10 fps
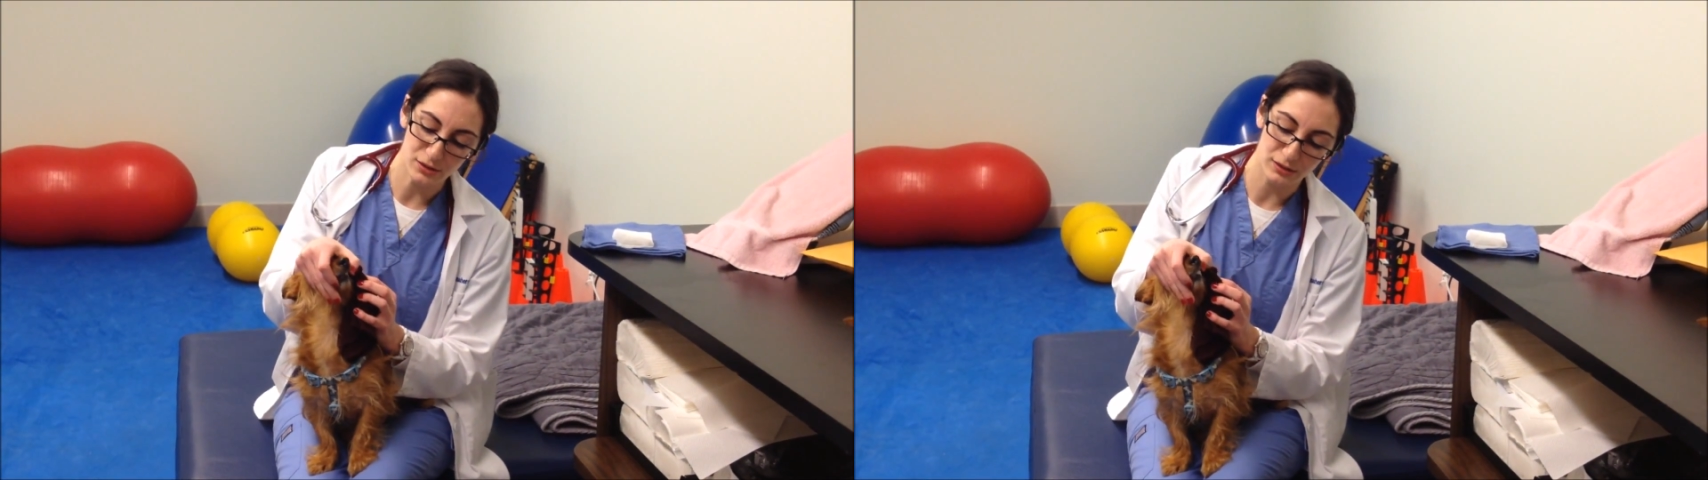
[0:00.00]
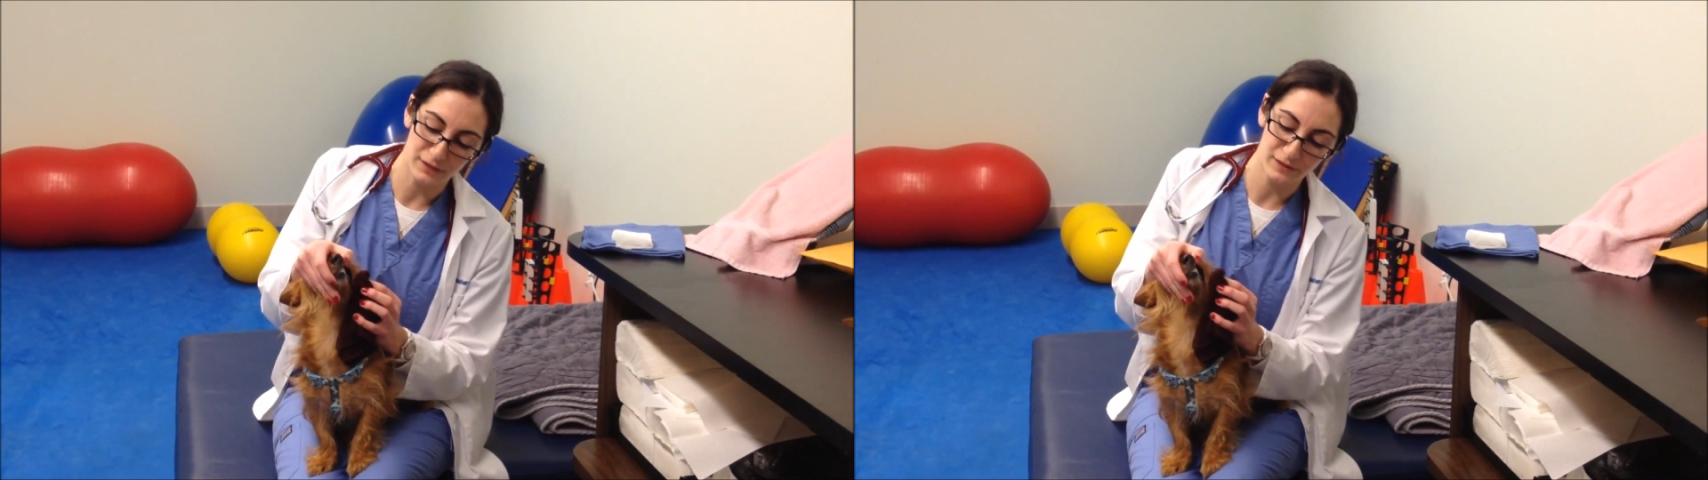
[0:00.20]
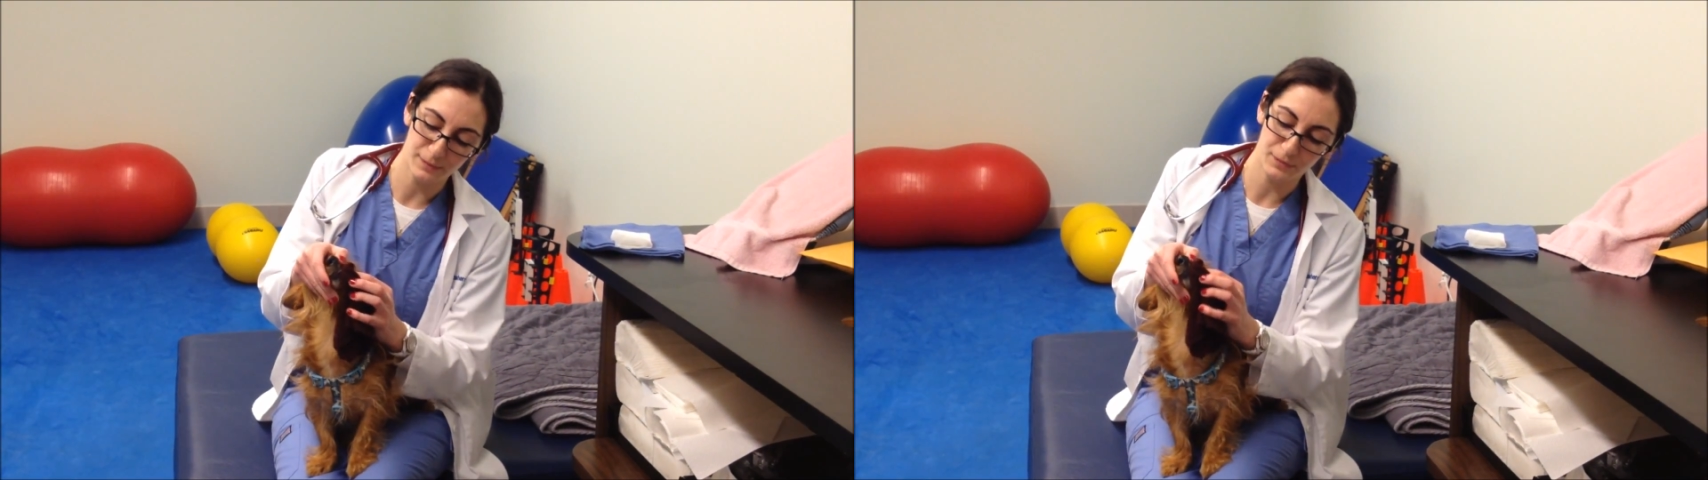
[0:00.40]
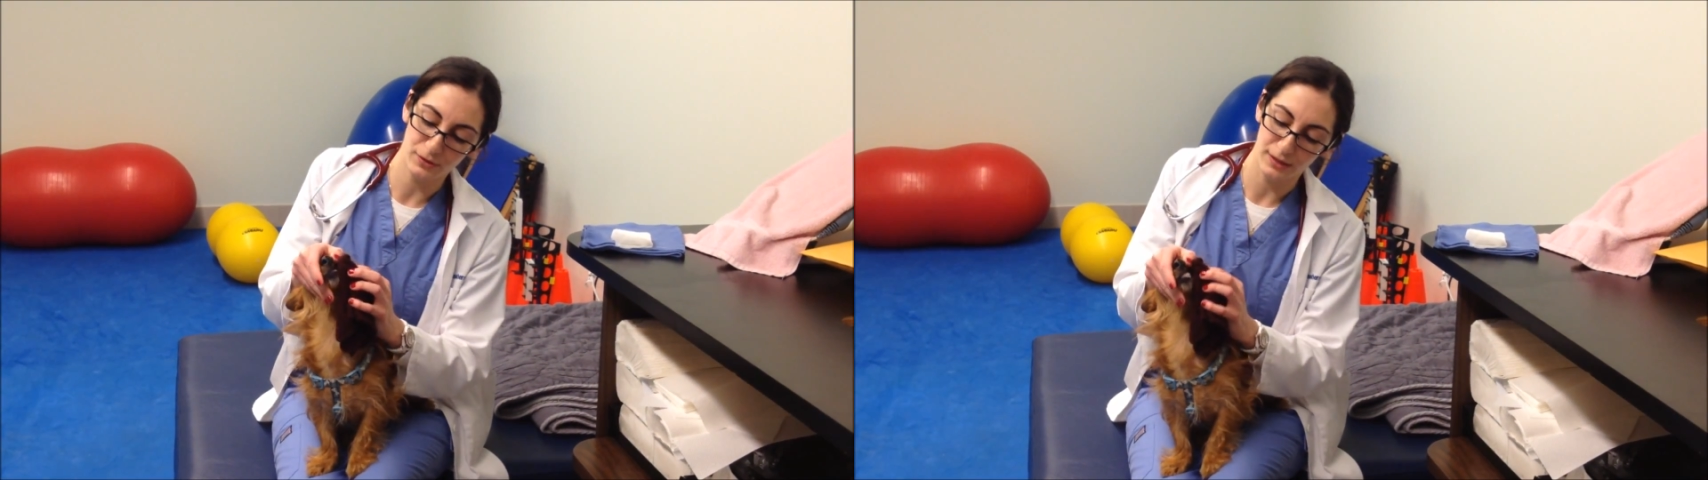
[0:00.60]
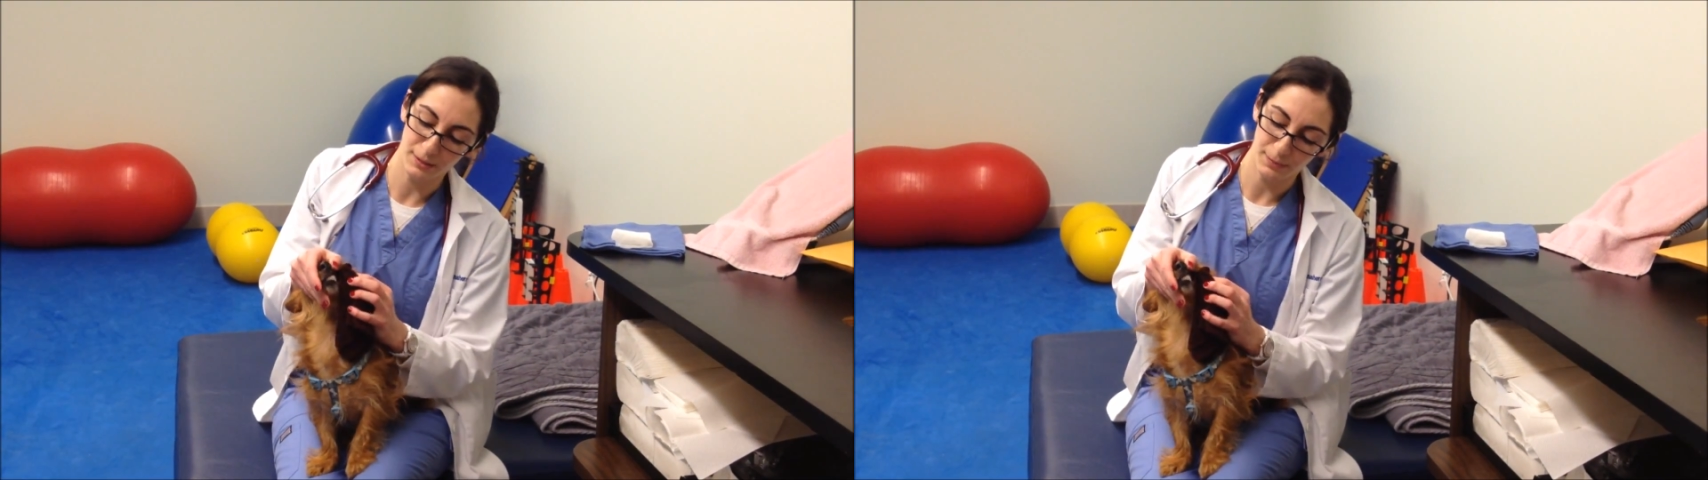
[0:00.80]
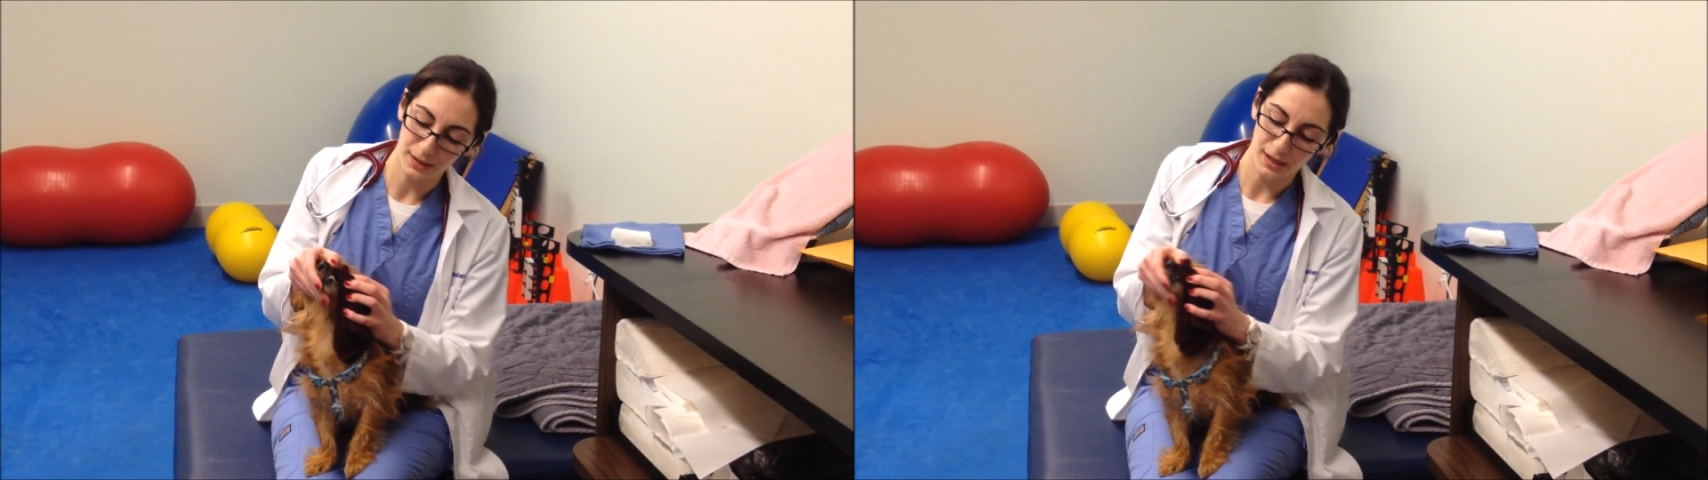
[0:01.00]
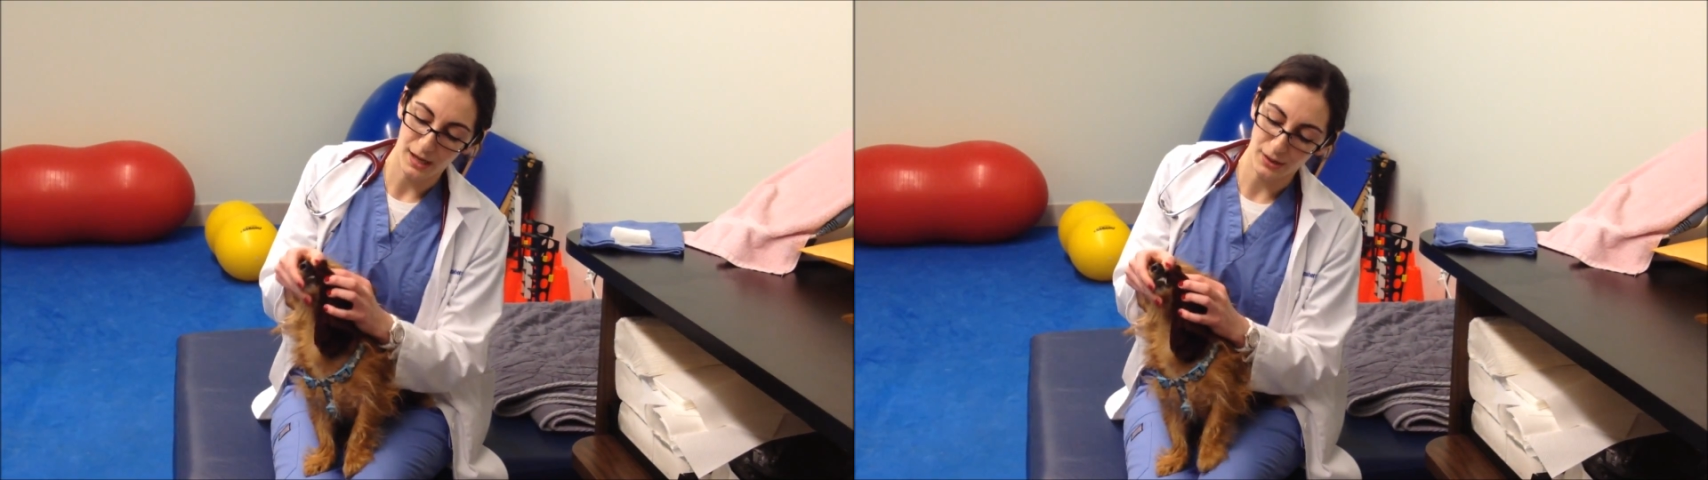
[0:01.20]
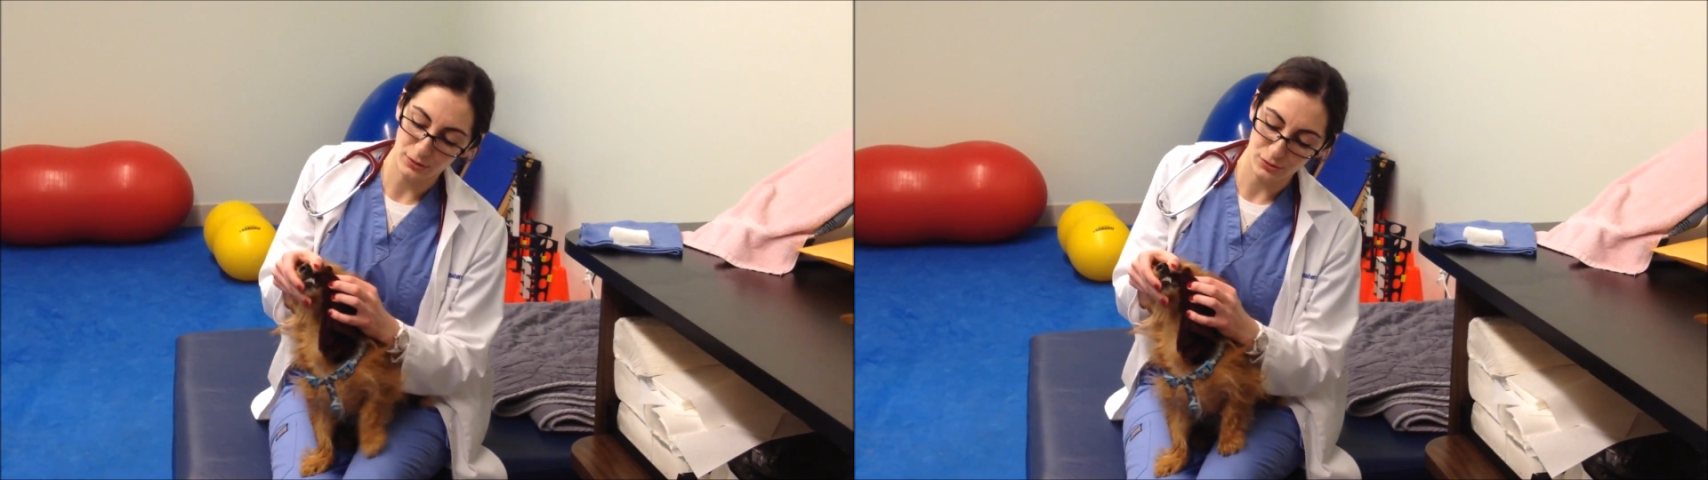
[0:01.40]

You'll lift up their lip and you'll